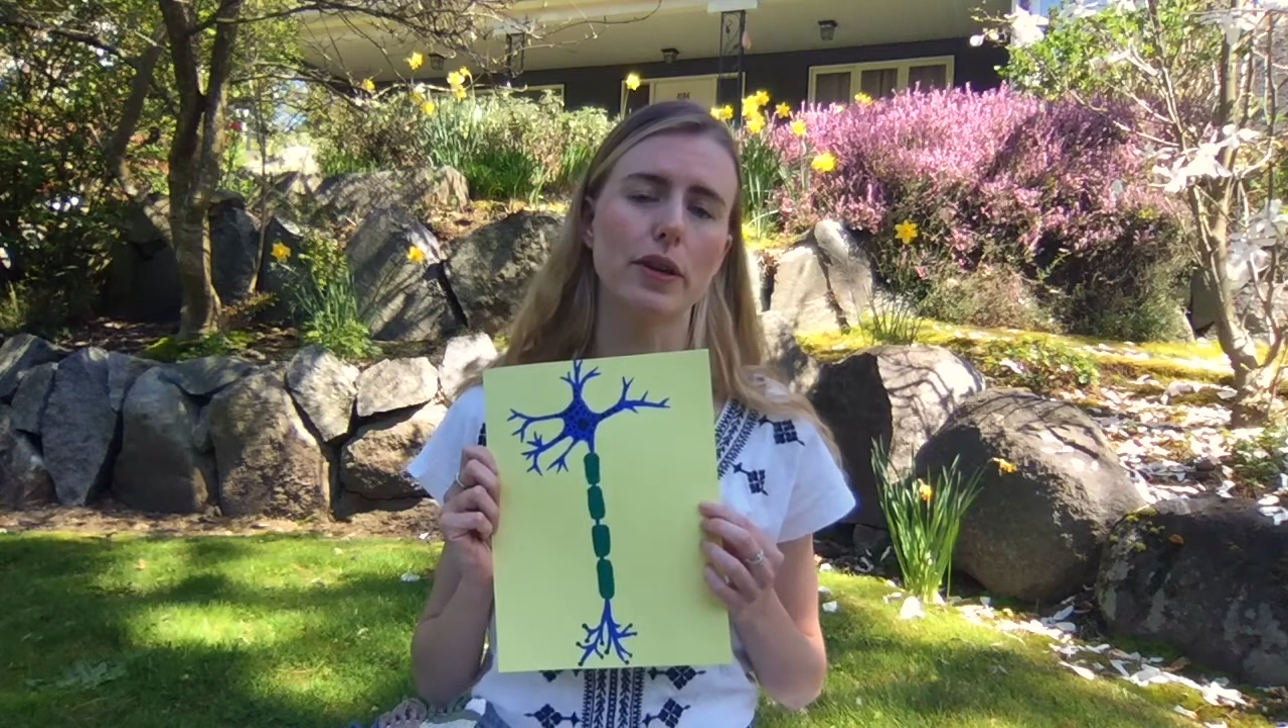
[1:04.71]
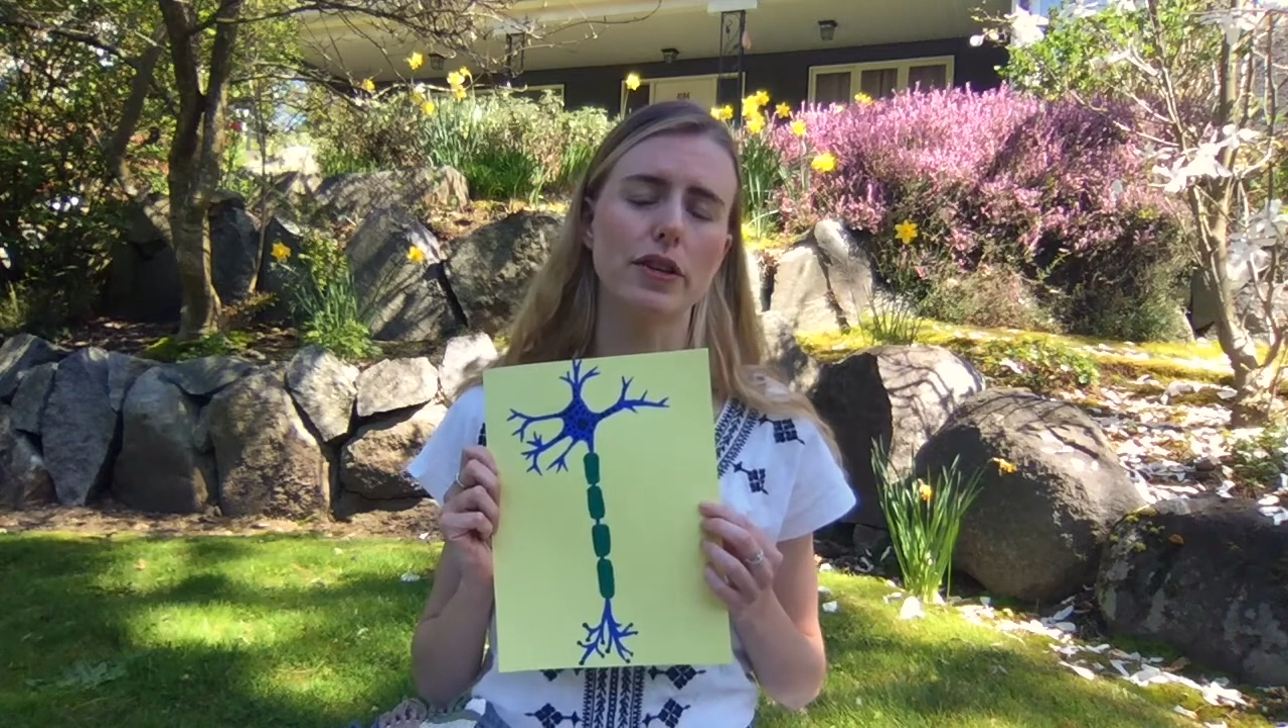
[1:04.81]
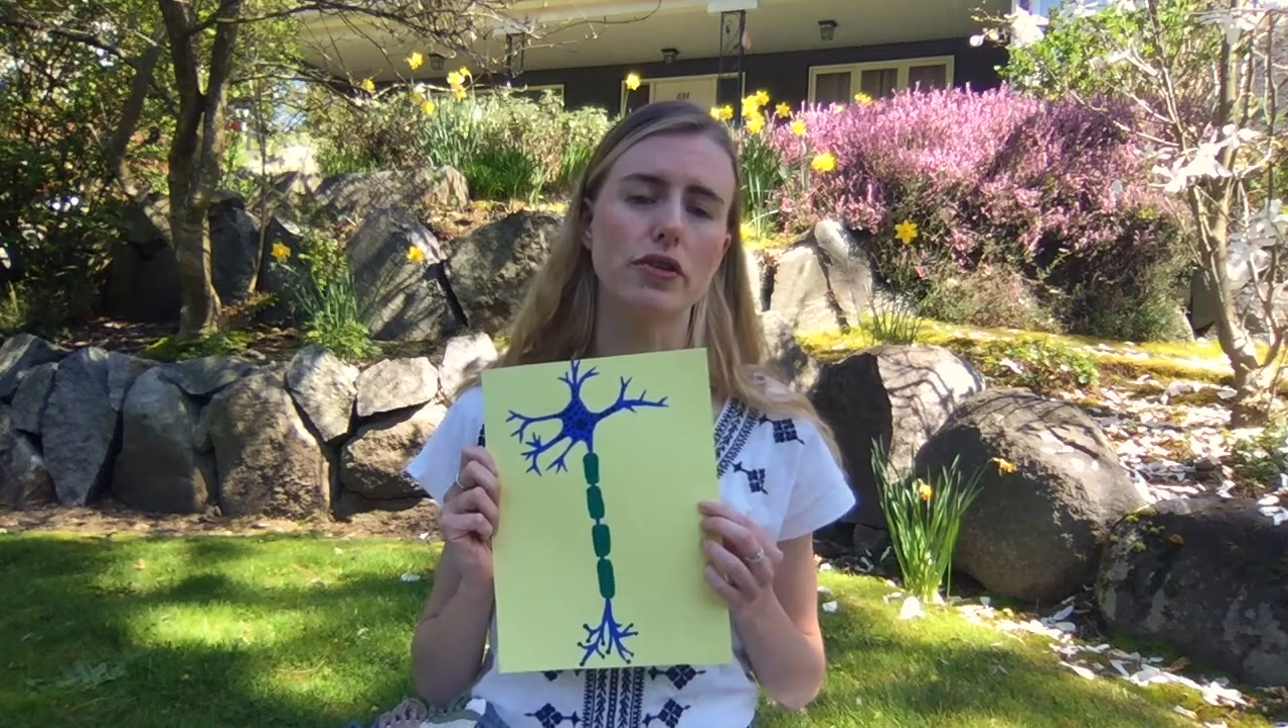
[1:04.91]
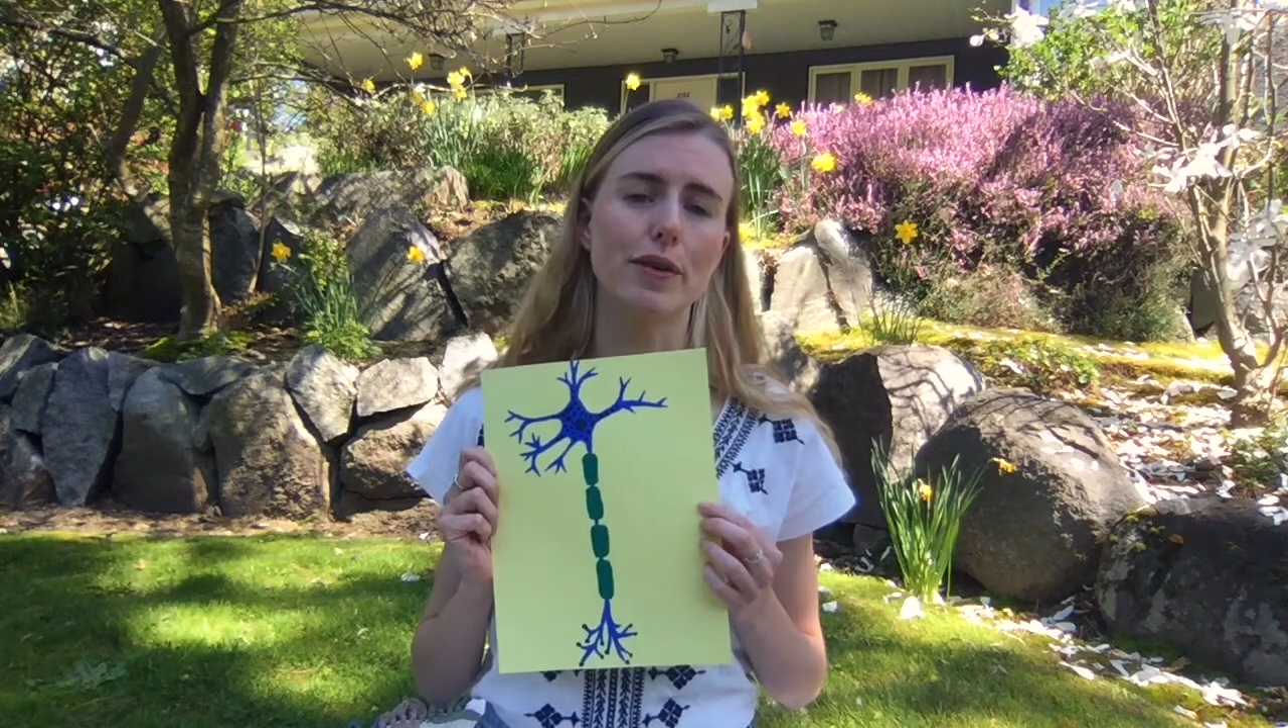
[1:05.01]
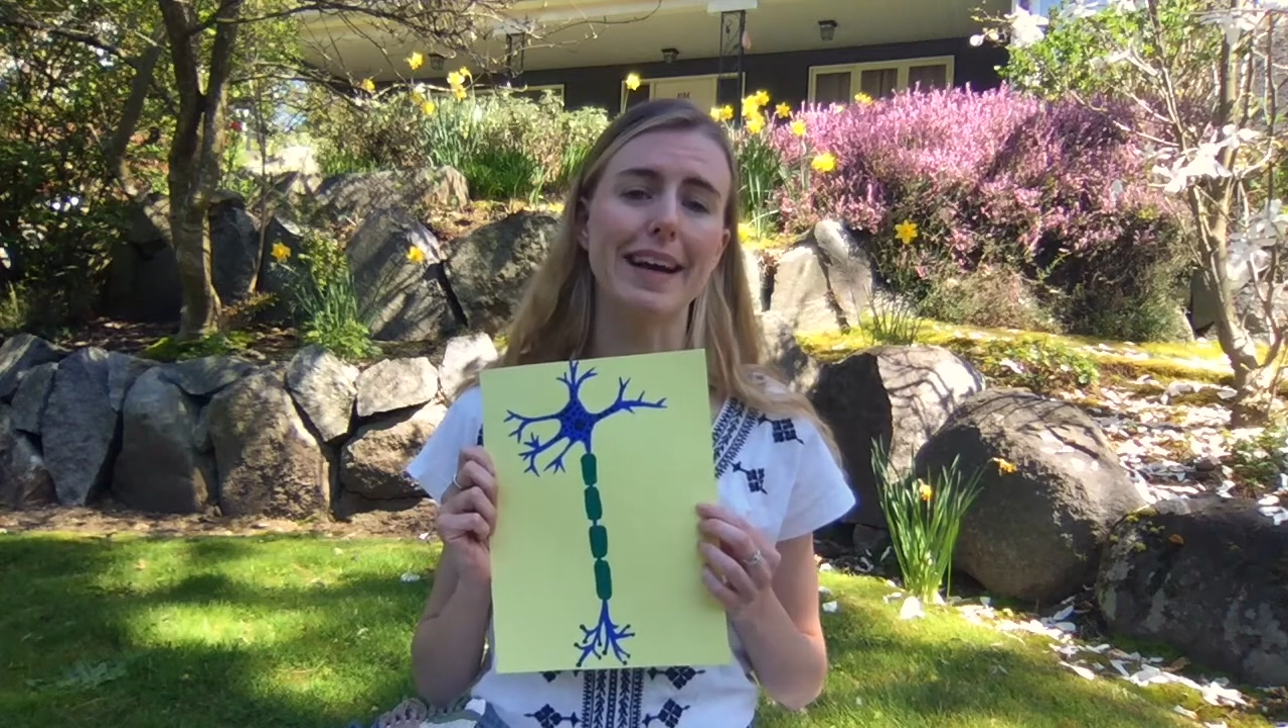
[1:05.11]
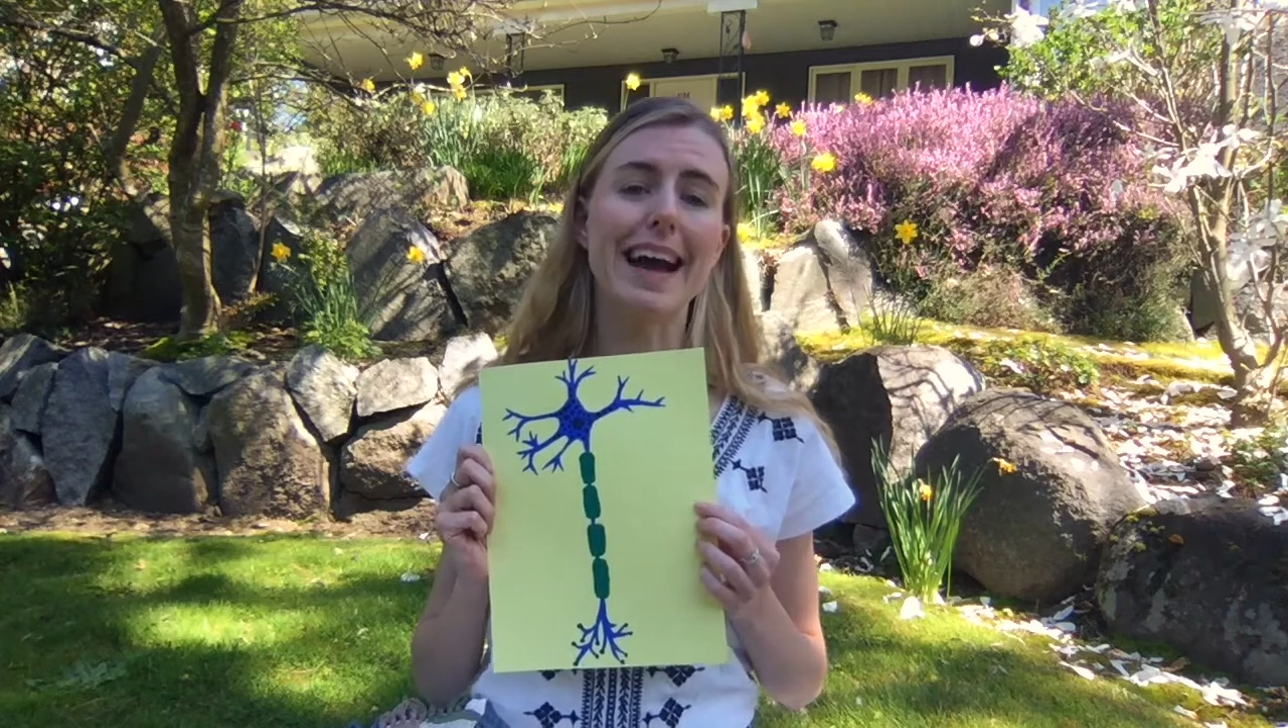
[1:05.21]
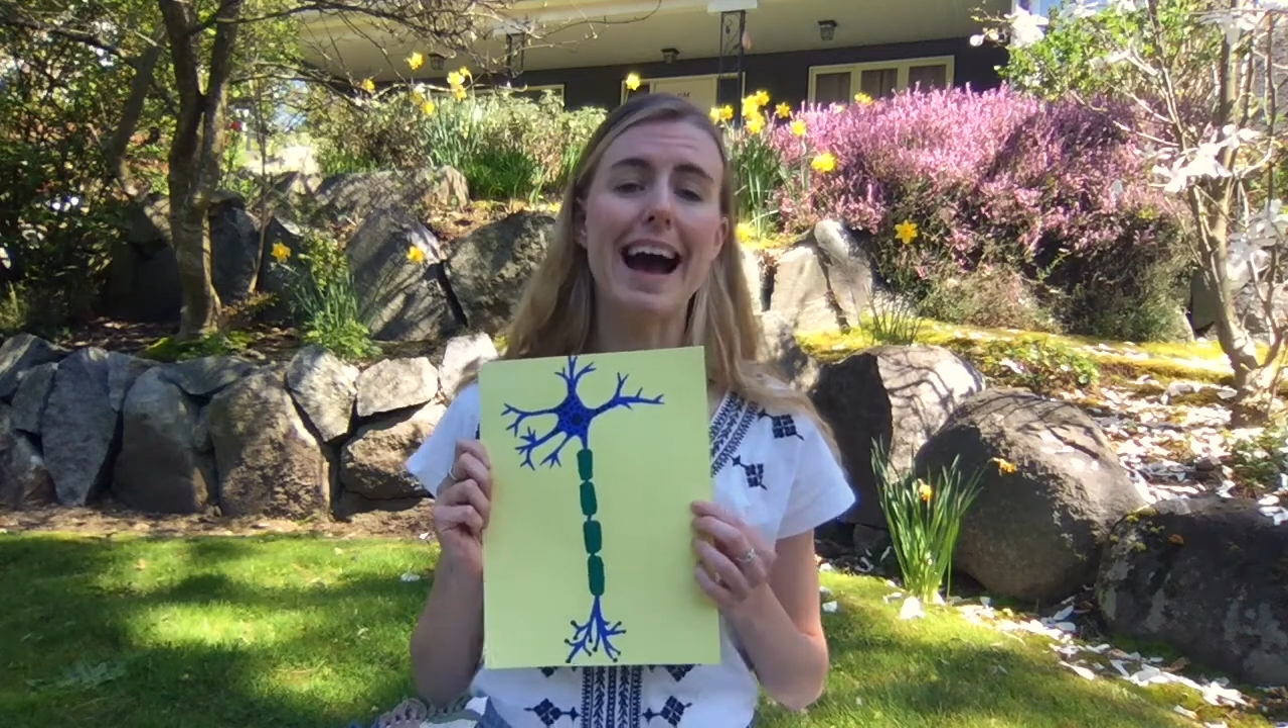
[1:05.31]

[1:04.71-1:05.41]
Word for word: injury